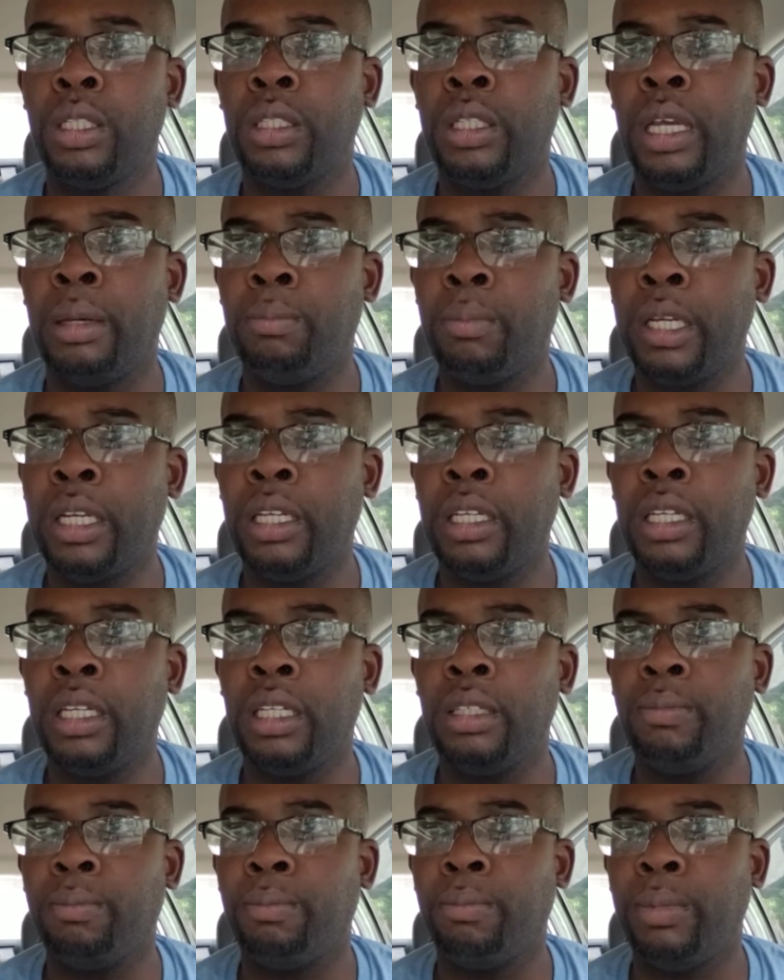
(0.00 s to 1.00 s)
they may
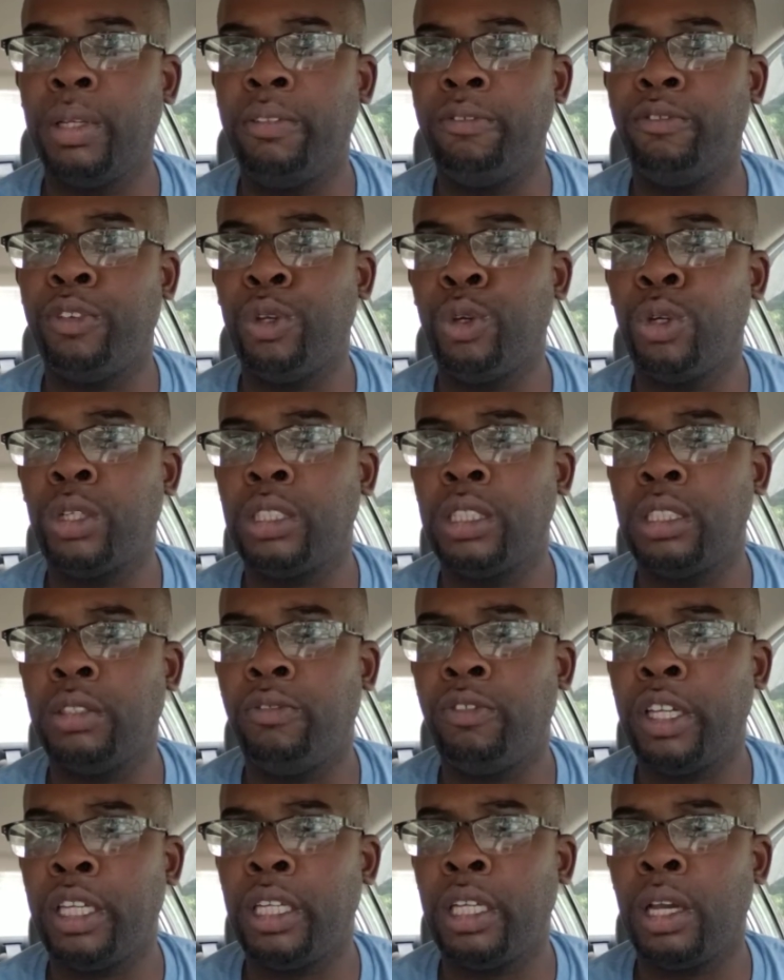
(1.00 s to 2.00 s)
be viewing this
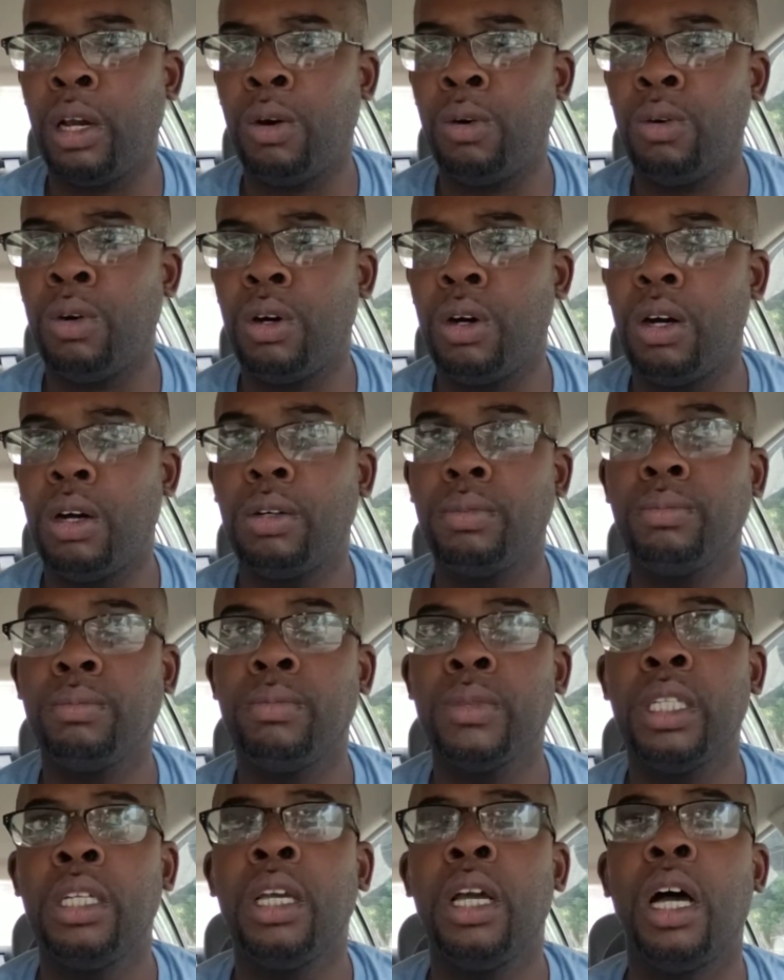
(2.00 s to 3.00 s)
video.
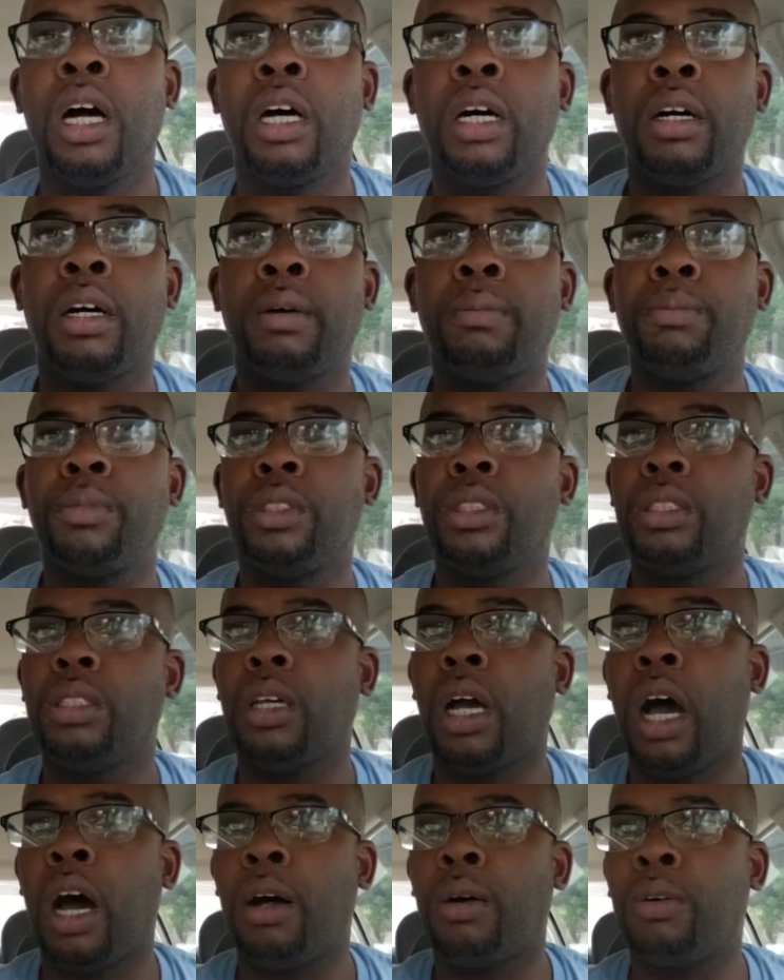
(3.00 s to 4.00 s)
Um,
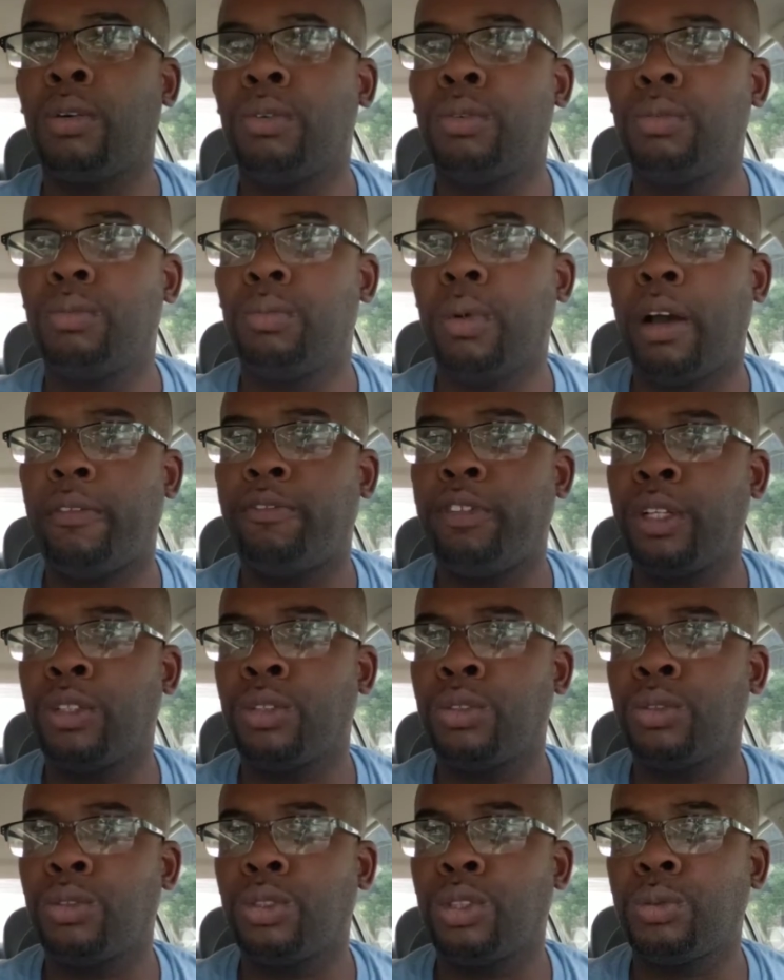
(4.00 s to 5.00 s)
all my
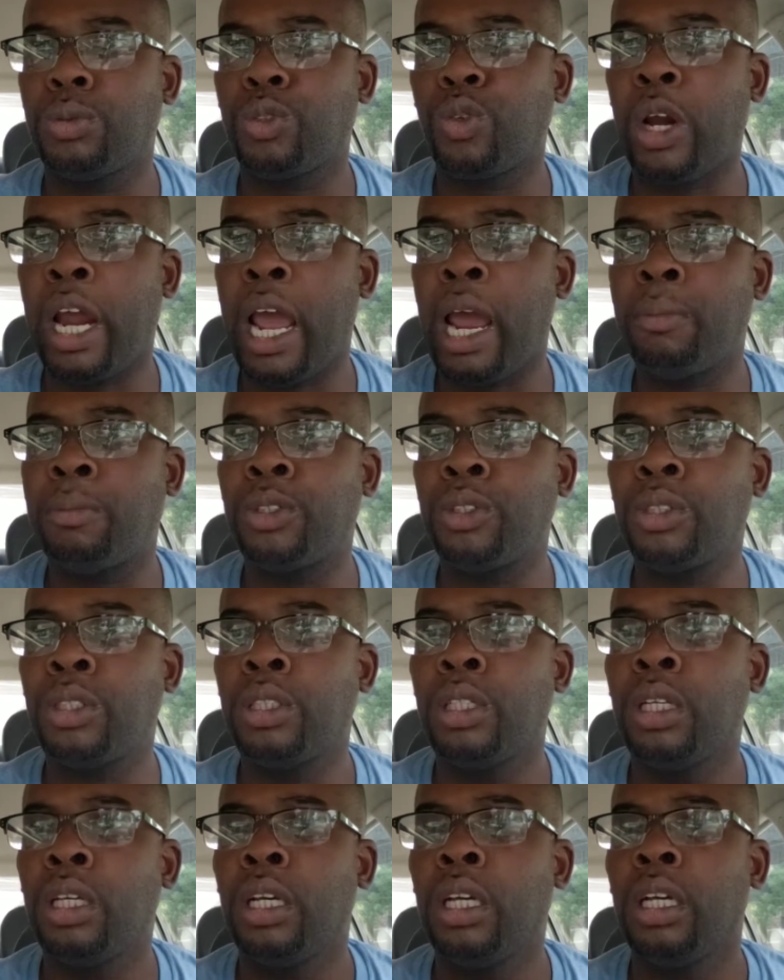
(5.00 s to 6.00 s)
fellow subscribers,
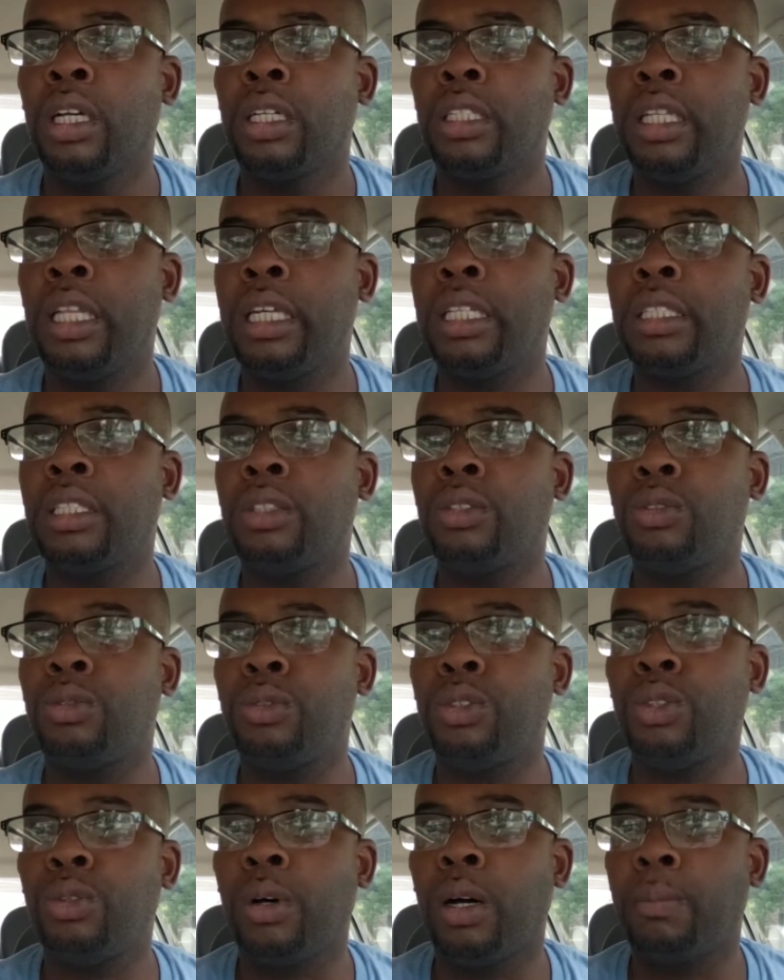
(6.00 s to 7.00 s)
click do,
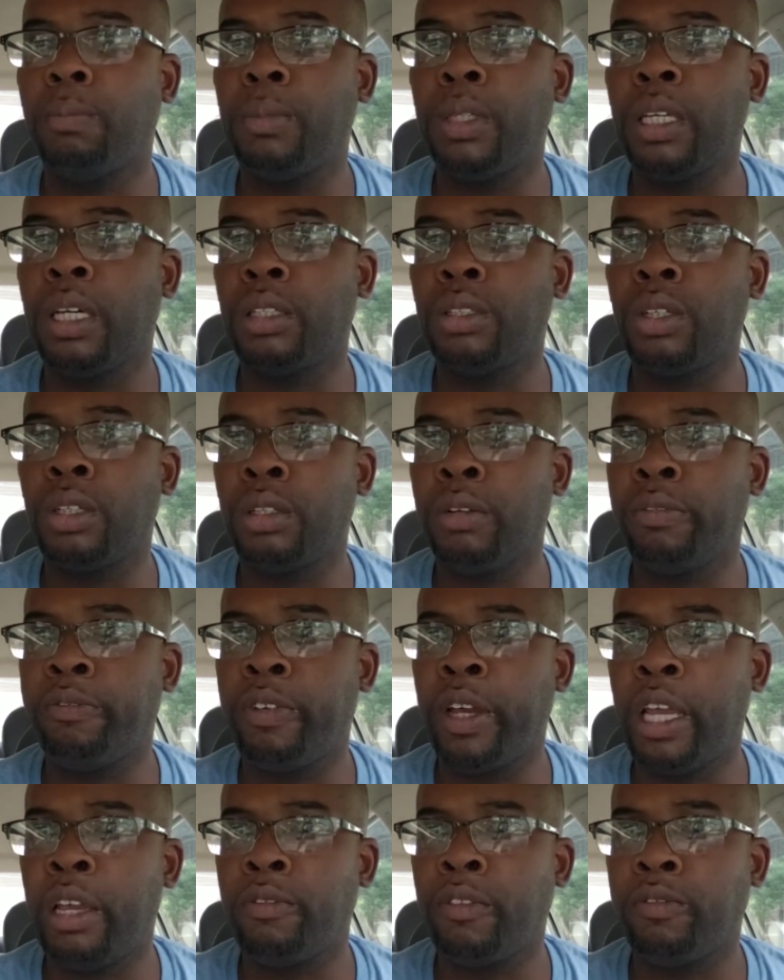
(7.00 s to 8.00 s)
do on me another
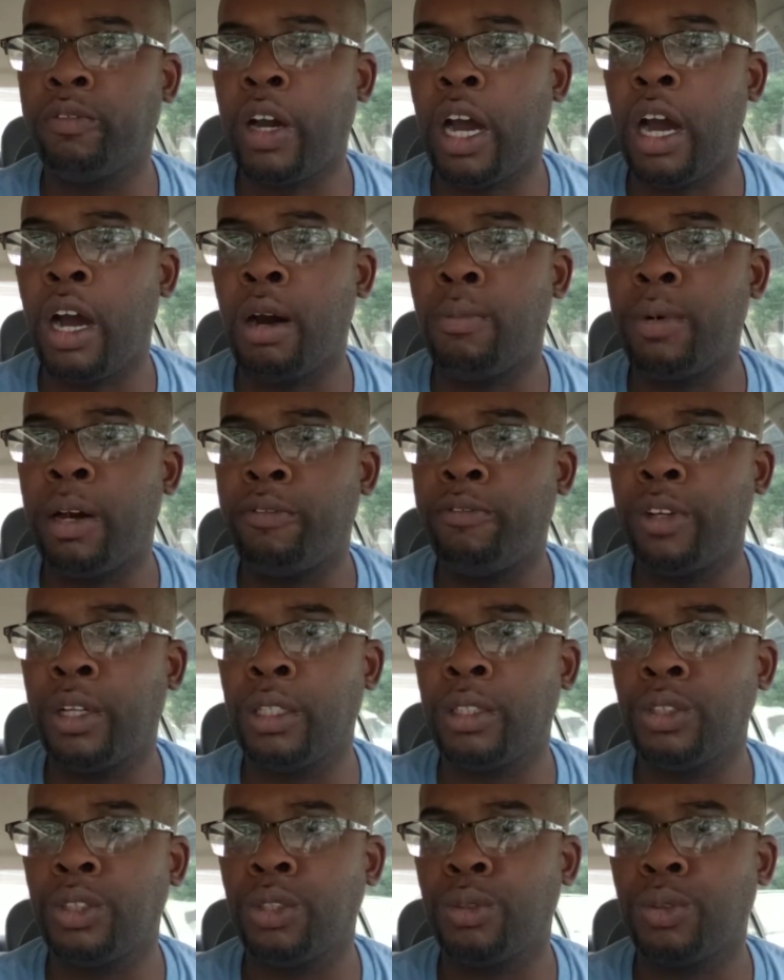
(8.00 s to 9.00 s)
favor for all my
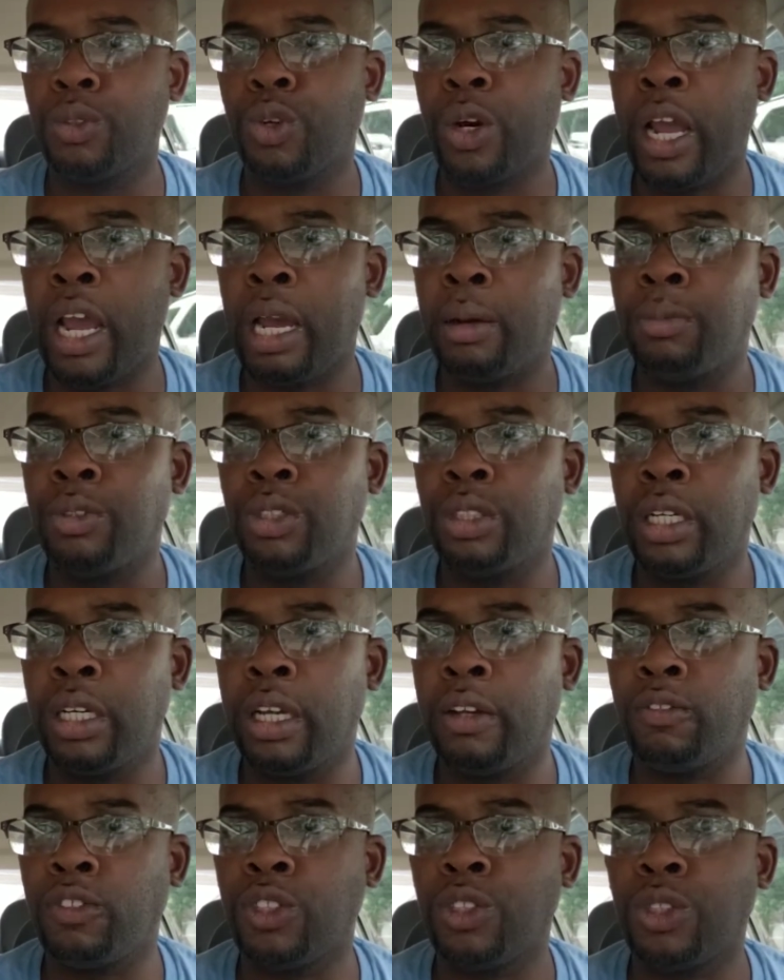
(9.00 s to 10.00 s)
fellow subscribers that have to